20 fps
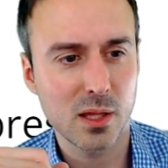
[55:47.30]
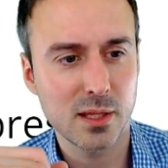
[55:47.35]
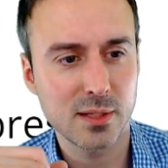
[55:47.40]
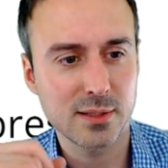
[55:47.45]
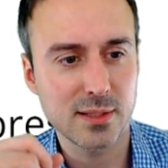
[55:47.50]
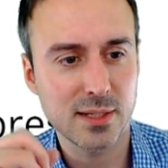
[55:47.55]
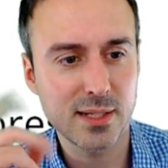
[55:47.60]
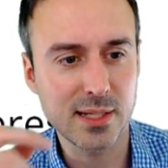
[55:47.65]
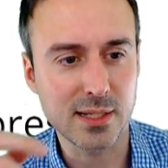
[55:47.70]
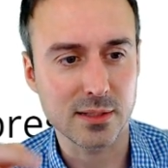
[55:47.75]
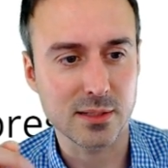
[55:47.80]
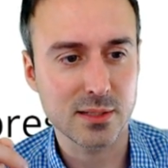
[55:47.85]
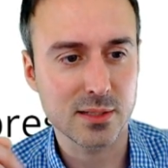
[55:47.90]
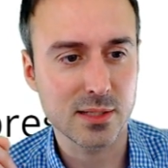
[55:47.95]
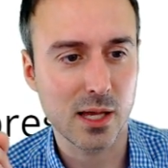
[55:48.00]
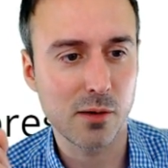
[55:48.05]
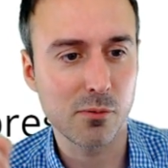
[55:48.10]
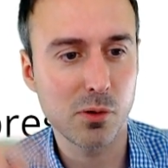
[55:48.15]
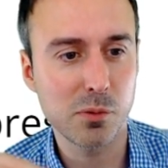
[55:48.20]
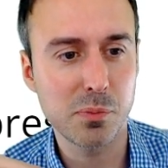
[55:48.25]
Denise,
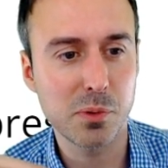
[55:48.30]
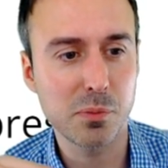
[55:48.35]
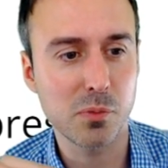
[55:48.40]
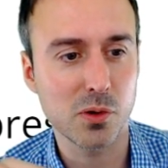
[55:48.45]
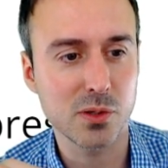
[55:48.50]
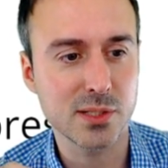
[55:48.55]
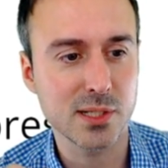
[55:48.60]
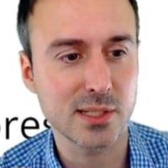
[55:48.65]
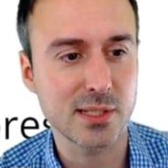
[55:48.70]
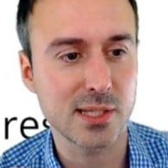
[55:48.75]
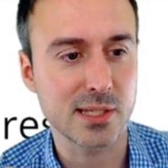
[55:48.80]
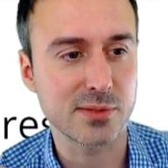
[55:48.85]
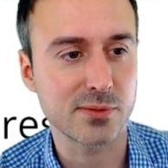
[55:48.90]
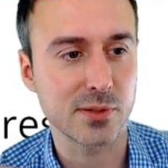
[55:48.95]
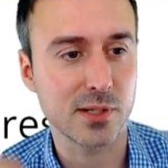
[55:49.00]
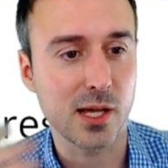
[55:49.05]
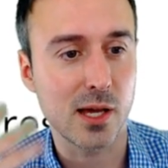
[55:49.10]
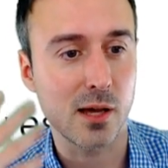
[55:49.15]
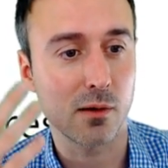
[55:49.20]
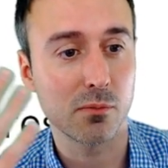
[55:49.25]
I would be more successful
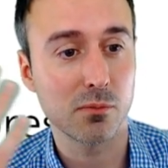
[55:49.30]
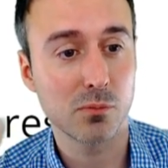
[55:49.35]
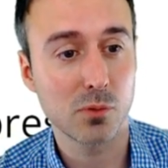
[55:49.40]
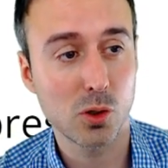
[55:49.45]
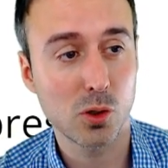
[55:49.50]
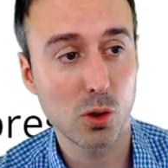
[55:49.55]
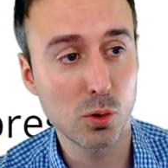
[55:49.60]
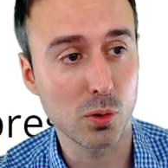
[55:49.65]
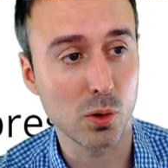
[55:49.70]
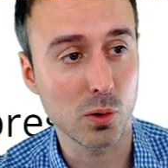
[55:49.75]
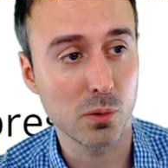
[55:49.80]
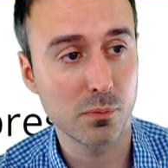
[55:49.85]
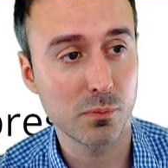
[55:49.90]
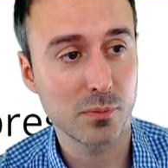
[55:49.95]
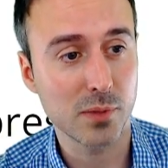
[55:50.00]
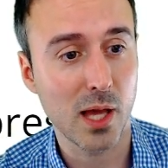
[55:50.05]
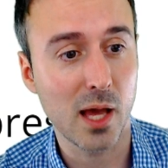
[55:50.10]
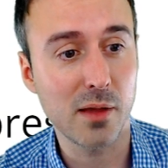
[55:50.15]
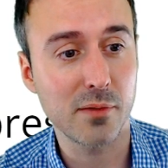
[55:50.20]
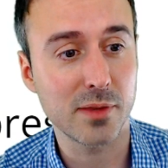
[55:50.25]
now. Cool.
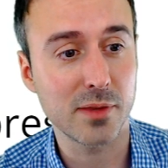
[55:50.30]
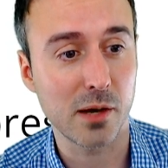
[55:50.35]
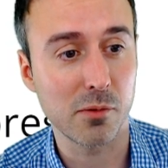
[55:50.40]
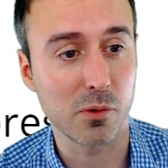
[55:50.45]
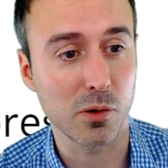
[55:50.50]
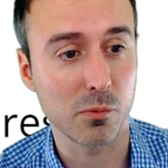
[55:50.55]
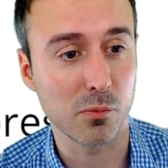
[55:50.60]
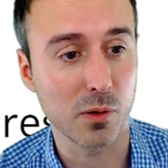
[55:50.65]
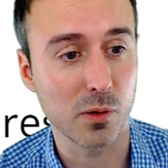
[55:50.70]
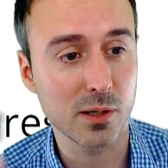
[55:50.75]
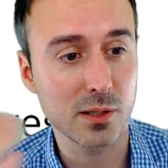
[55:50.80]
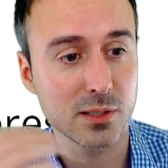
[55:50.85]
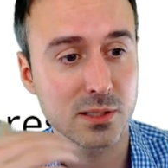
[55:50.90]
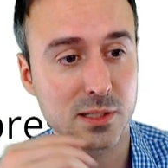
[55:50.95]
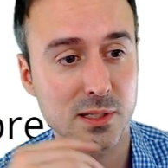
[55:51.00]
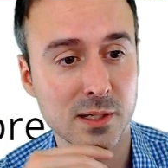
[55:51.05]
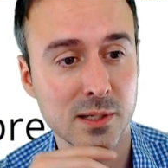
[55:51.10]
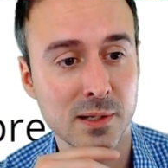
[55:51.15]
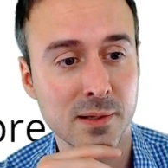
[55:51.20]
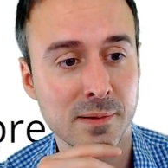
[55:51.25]
Yeah, that one works.
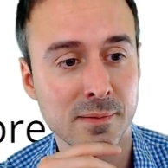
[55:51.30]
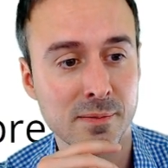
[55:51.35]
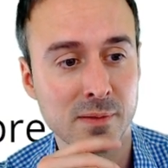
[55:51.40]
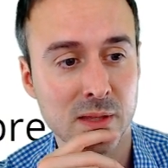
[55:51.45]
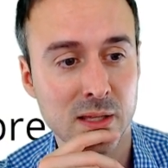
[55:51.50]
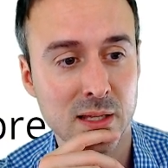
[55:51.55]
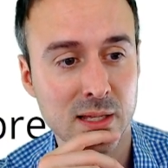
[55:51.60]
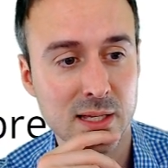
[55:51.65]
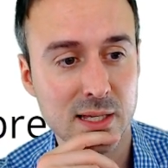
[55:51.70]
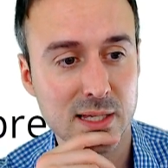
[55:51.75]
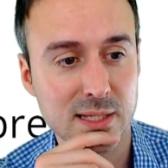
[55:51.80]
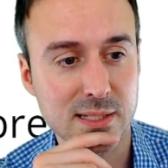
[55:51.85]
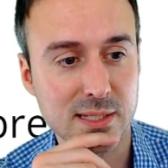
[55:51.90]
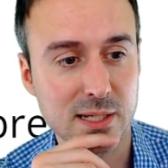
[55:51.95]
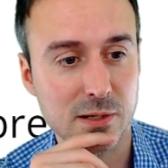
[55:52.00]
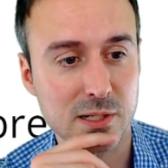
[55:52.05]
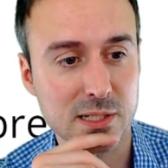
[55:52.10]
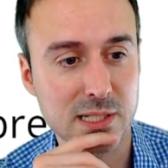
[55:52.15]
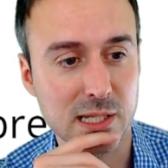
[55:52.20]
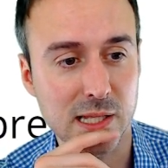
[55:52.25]

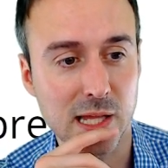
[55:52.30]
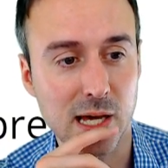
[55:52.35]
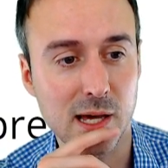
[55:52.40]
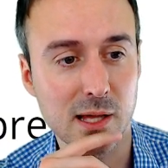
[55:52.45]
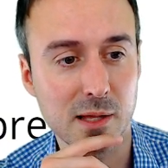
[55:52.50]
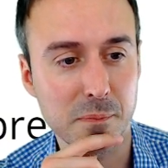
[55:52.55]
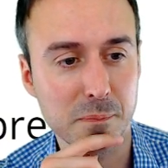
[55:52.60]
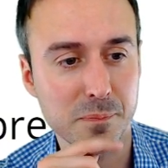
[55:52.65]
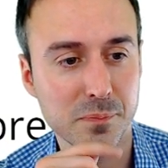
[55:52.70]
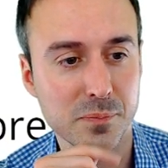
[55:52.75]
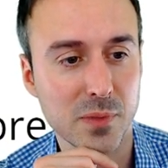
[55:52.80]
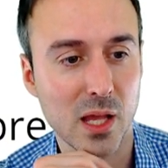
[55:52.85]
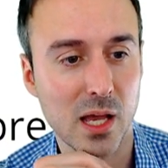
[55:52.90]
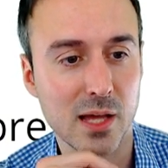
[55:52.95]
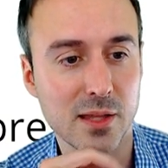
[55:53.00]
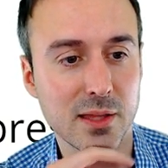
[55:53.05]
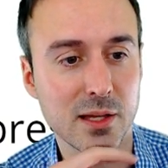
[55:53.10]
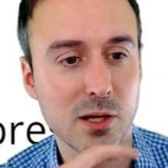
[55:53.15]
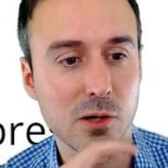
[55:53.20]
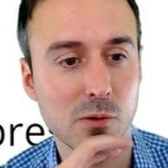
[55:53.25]
Sarah Salah, I
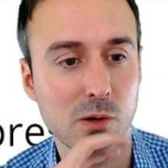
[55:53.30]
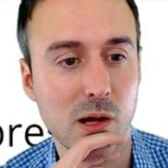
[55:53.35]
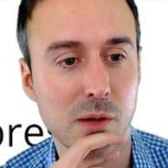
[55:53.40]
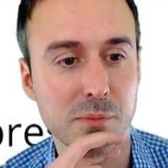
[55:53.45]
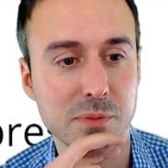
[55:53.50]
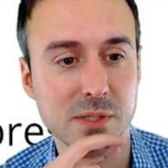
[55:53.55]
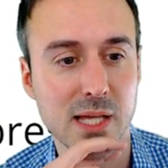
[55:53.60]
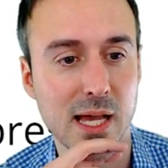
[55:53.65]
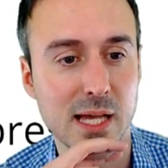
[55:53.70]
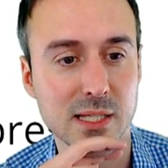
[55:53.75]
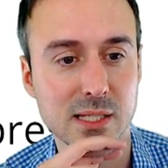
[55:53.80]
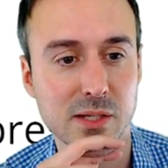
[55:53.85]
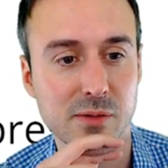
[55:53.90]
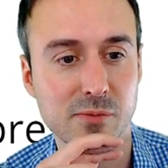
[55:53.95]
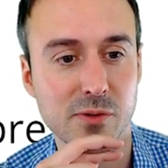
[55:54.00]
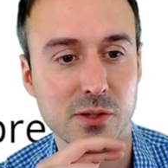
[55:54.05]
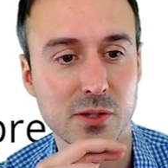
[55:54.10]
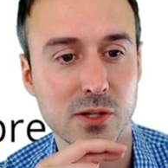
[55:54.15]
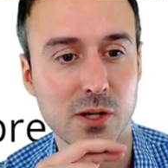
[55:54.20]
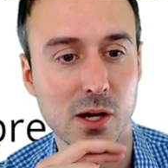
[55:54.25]
think Karam's asking
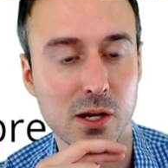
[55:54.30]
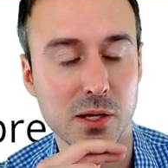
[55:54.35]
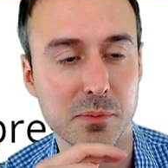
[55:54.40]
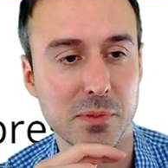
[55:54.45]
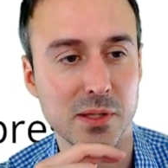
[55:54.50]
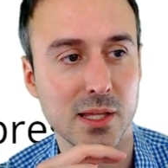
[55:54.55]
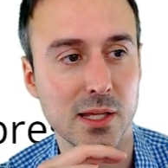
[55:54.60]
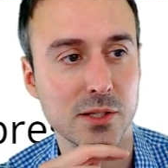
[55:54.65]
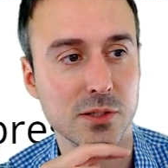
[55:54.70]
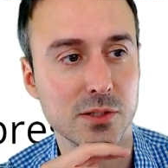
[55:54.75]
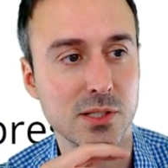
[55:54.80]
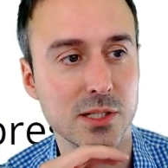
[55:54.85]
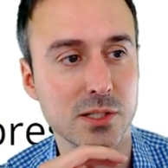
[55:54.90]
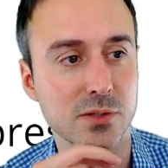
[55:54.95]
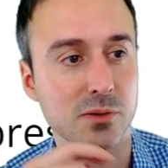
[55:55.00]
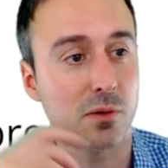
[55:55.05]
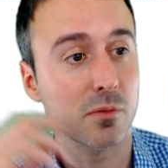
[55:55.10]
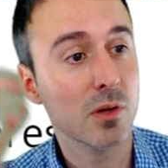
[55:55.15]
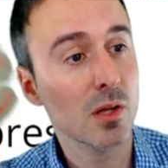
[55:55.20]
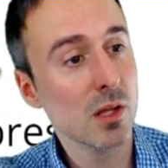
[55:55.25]
for the document that you teach
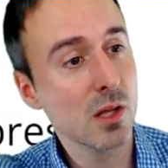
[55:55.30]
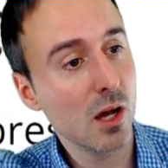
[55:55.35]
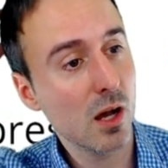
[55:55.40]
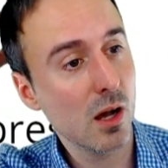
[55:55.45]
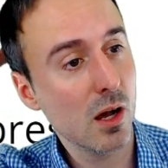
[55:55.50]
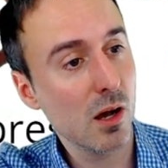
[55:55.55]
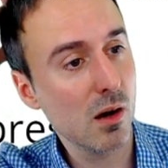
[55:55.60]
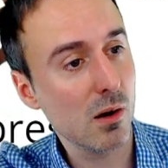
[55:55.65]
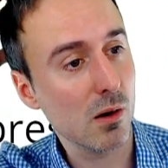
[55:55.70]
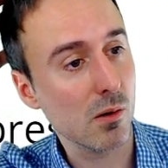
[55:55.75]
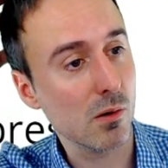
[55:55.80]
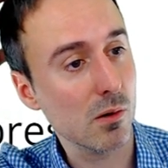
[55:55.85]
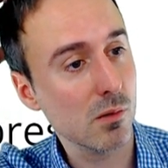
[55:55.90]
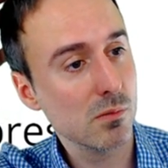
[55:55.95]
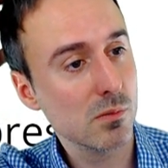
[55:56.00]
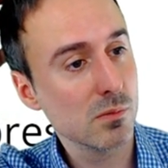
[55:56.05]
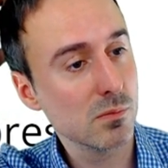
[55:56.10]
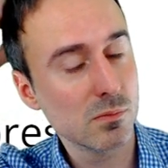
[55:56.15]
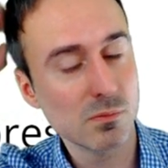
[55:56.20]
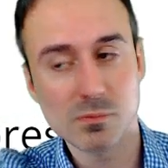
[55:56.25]
from. Oh.
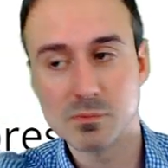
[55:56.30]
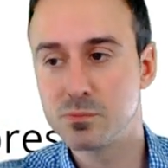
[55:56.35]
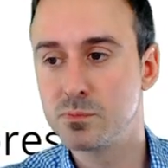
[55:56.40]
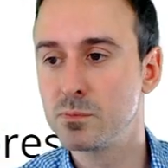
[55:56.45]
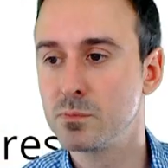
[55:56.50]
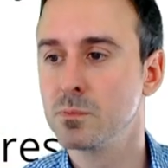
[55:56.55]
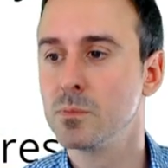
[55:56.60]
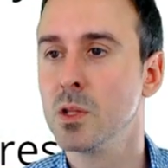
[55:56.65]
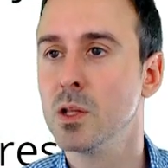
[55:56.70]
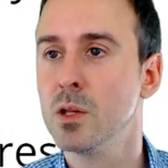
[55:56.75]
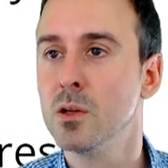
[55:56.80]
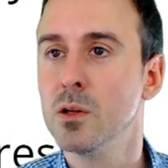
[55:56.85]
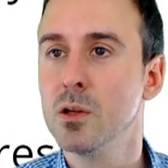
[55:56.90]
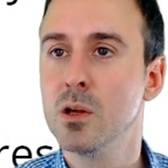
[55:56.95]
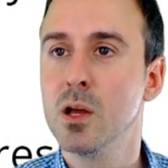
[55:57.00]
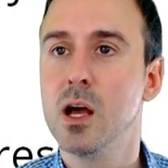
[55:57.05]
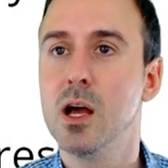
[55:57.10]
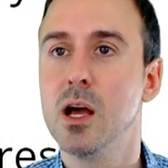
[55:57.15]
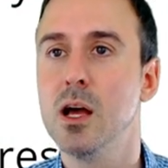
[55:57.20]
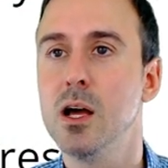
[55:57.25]

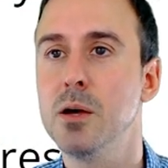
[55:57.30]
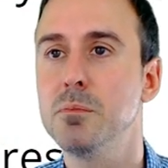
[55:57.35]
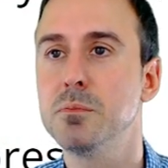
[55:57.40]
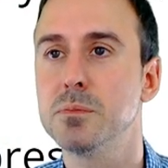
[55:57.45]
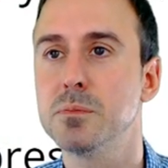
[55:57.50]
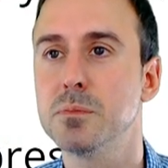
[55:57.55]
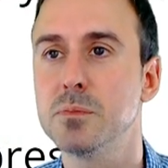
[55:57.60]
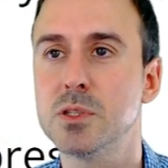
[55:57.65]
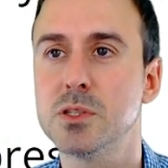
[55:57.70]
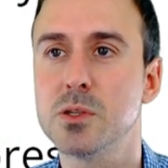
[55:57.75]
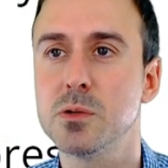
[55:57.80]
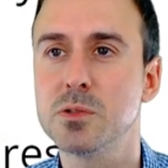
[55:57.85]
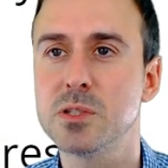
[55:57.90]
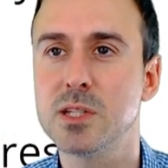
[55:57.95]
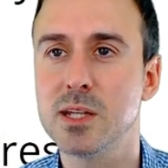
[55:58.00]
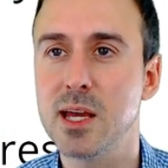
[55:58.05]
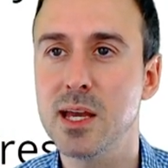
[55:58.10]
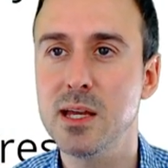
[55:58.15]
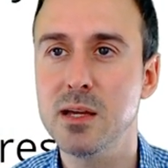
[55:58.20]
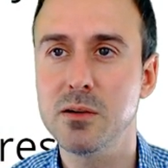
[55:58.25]
Um, so
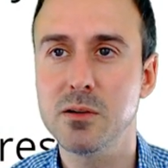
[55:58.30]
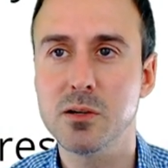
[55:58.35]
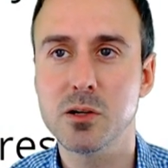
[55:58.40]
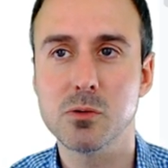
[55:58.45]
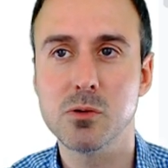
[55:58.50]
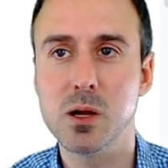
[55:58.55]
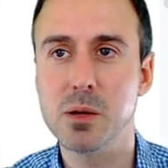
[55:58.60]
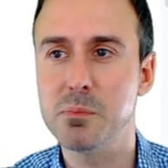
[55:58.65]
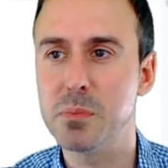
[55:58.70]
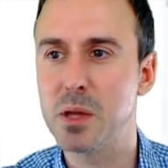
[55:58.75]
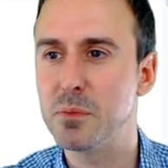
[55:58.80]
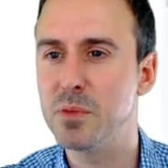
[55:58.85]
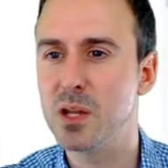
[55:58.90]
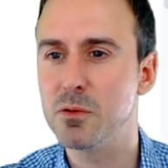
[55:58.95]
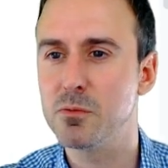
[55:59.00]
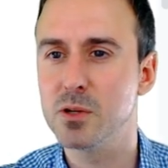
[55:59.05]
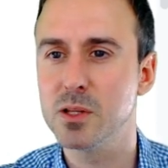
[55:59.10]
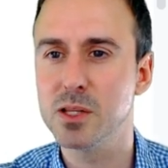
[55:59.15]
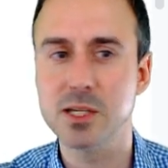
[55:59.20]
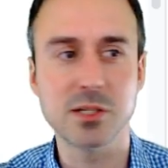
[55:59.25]
today, Karam, I'm not
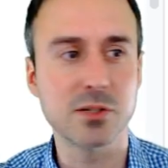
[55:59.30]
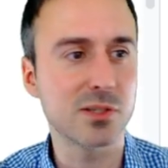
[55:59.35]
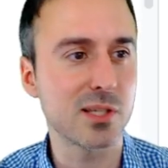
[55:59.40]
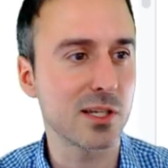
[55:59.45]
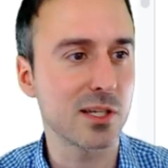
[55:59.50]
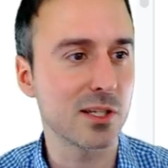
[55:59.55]
really using a